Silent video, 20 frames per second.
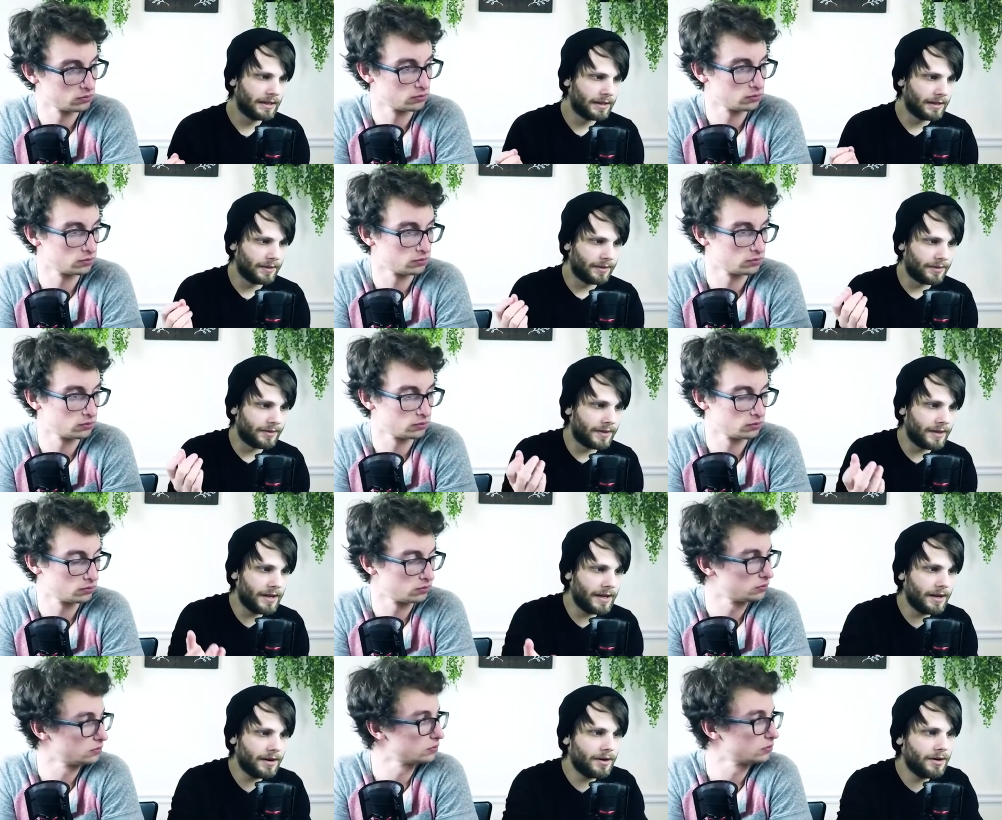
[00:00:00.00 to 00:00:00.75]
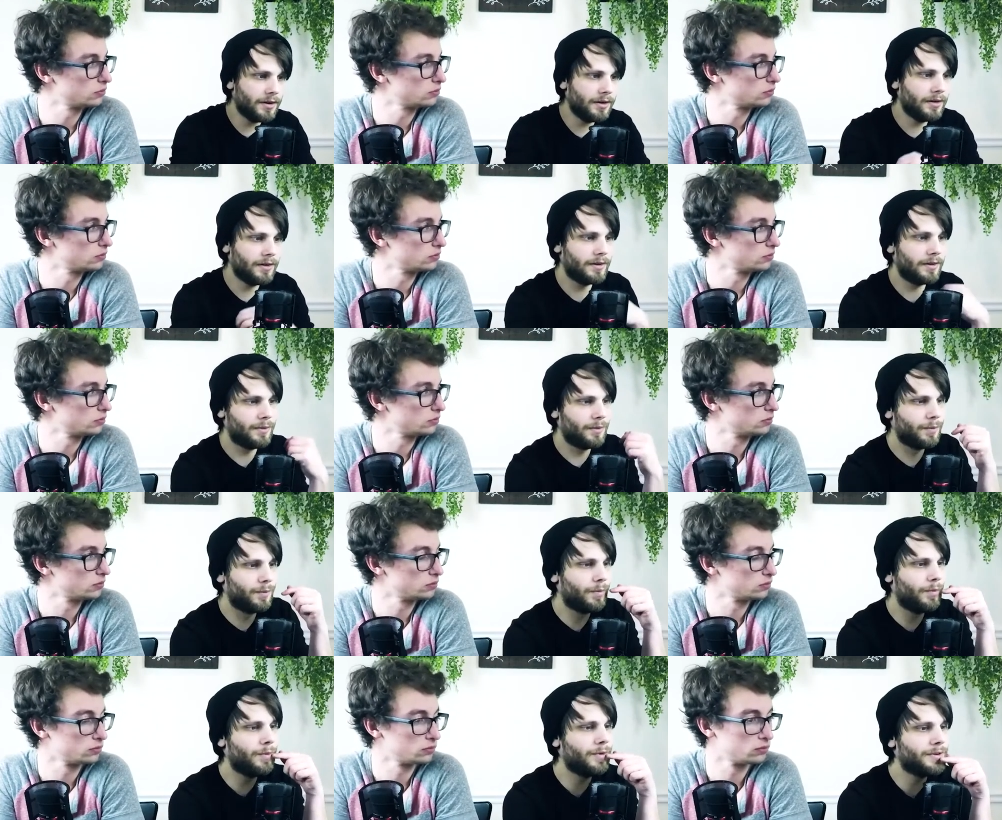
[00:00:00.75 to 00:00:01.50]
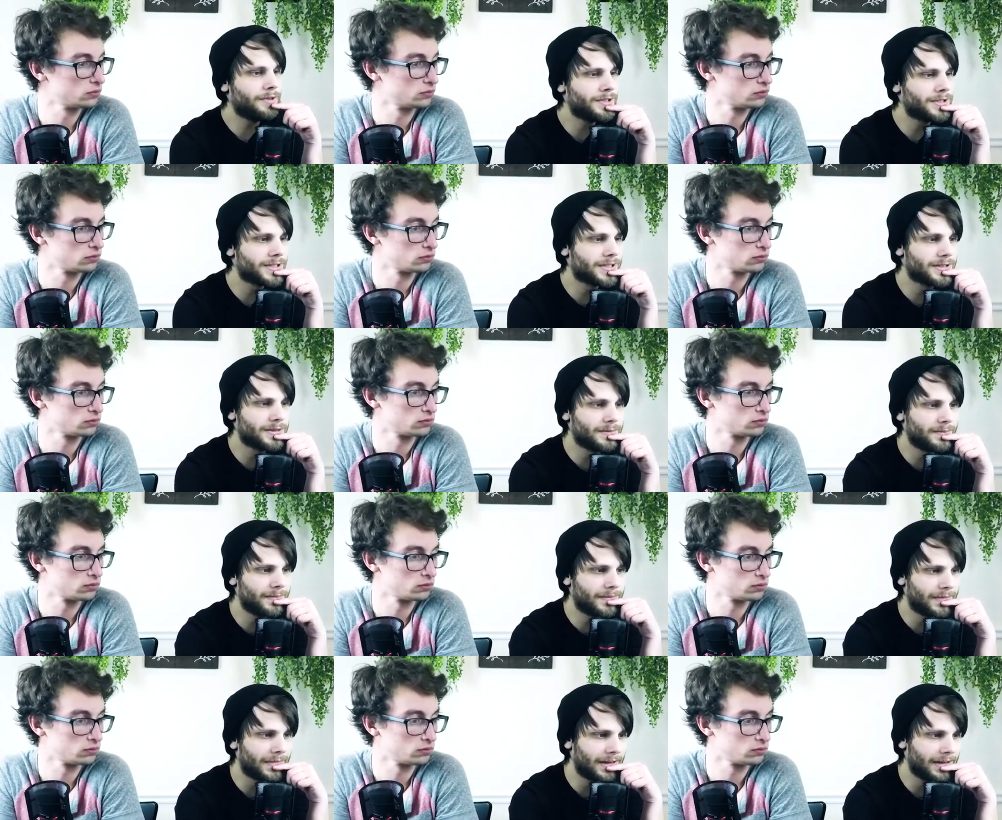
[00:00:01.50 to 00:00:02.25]
Speaker 1: There were
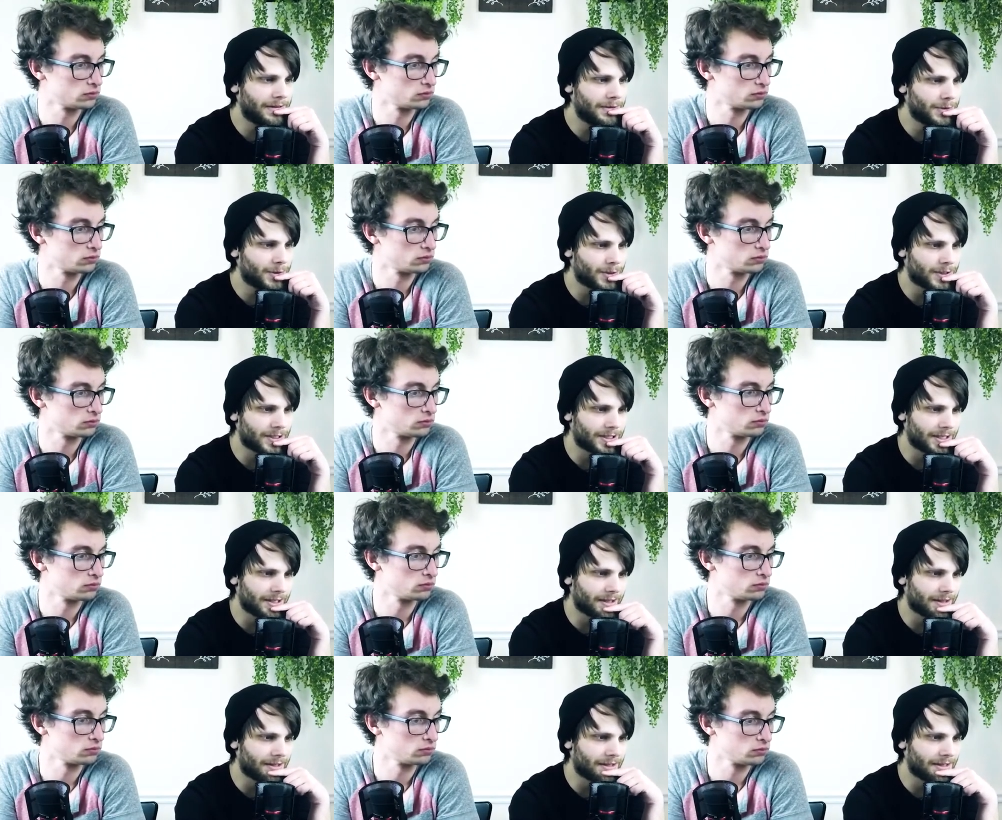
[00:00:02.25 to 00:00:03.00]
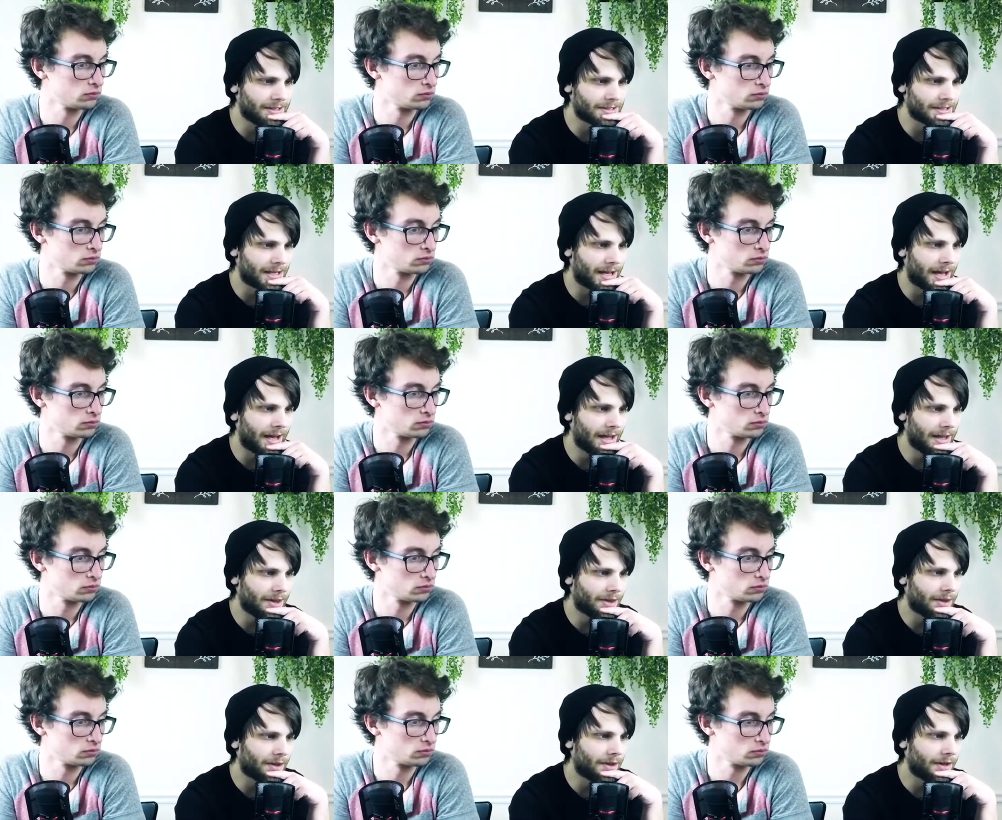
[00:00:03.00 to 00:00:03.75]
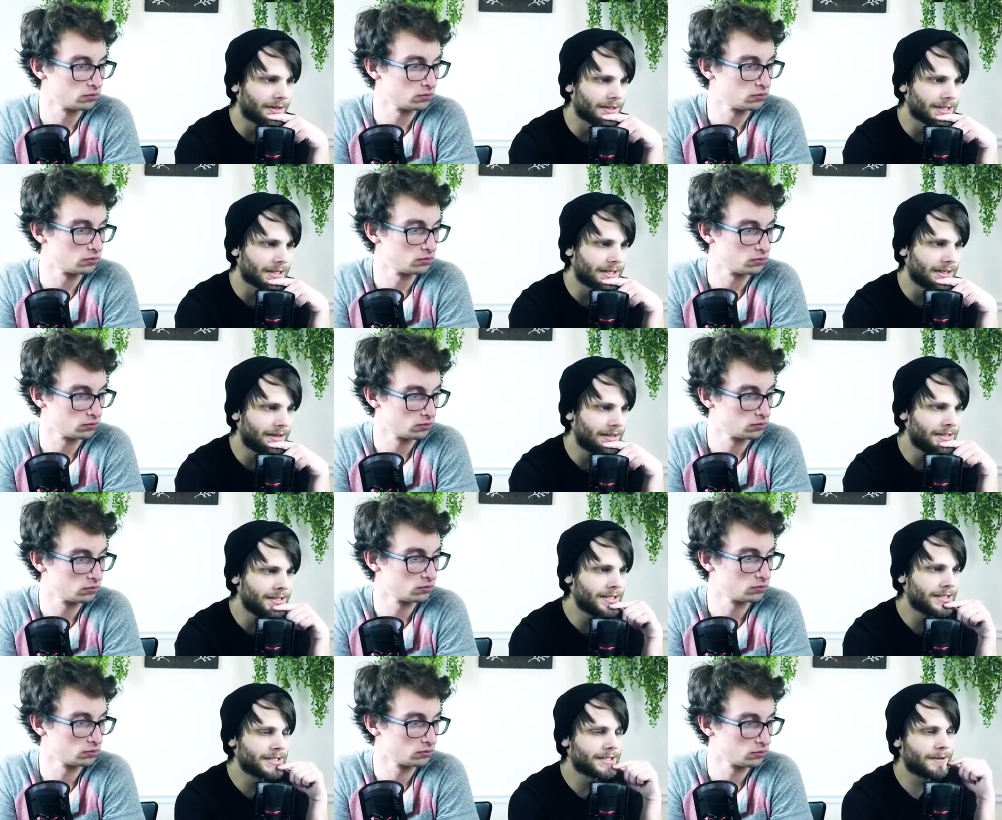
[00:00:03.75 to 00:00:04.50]
some interesting things I thought, and
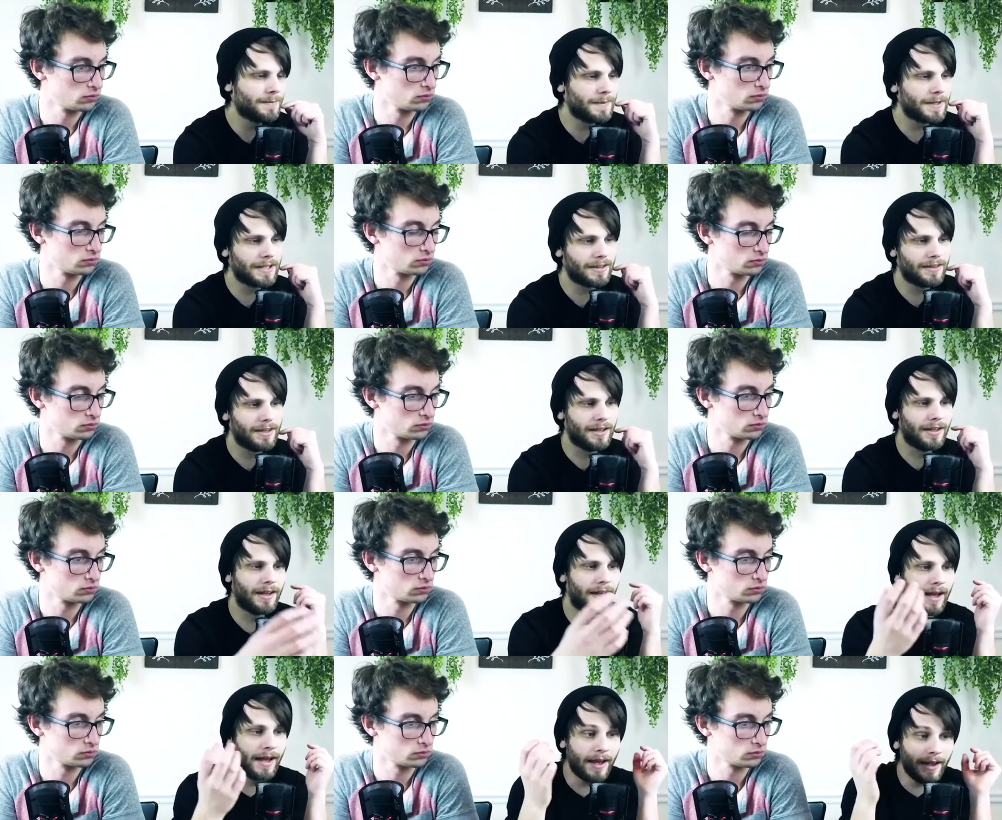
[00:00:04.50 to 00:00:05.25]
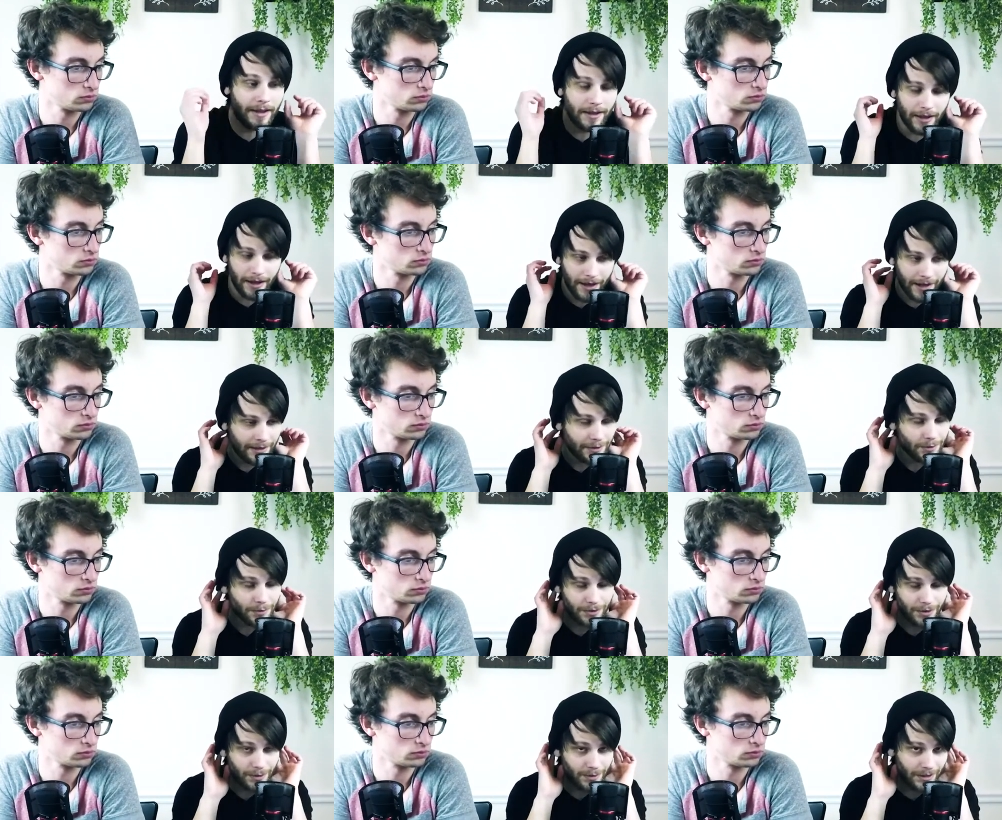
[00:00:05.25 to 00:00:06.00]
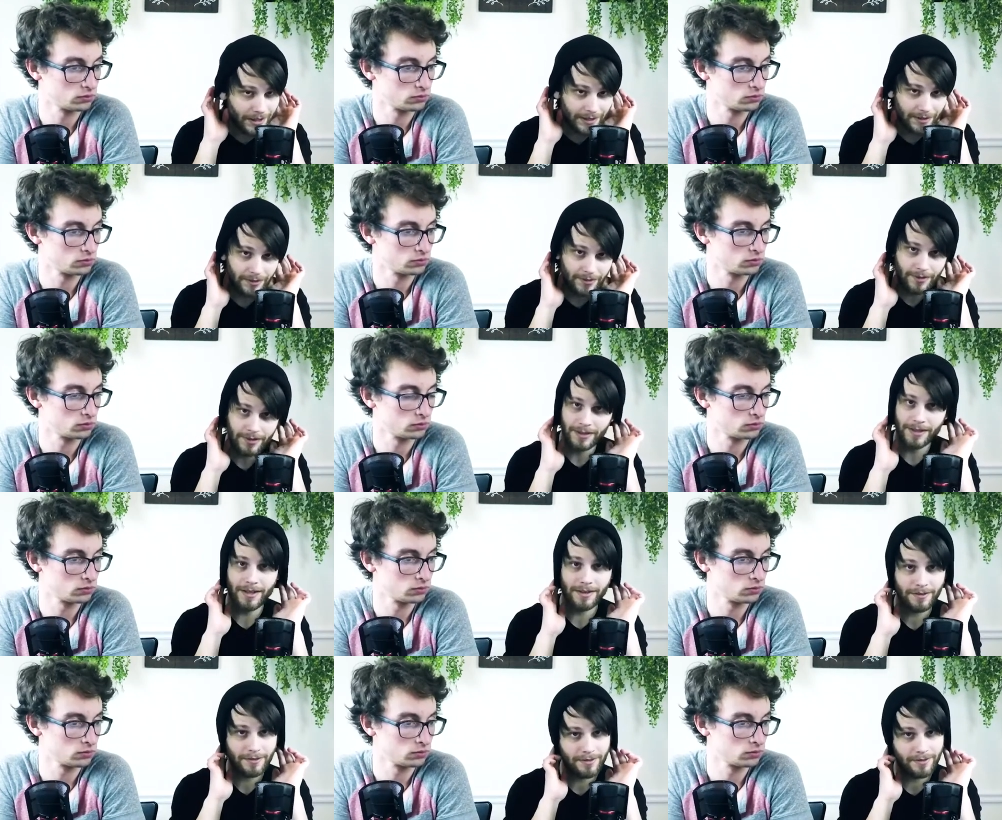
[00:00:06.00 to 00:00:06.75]
this is something that I don't know Legacy
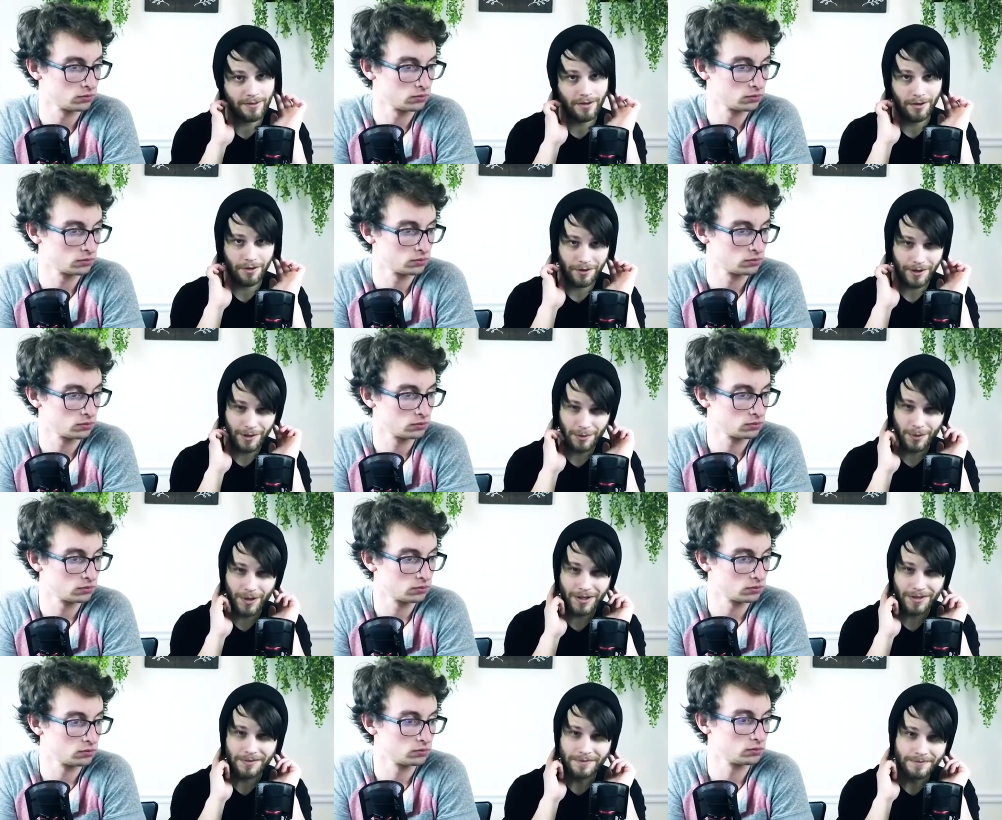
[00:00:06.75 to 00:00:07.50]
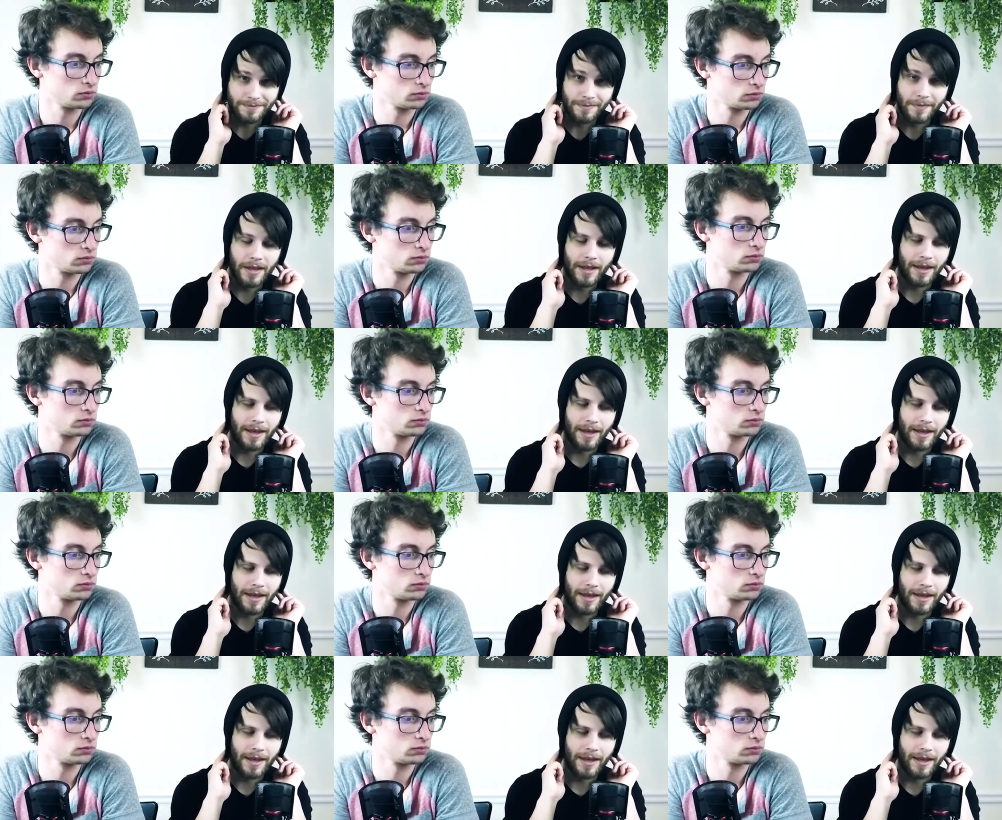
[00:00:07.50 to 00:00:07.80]
decks all that well.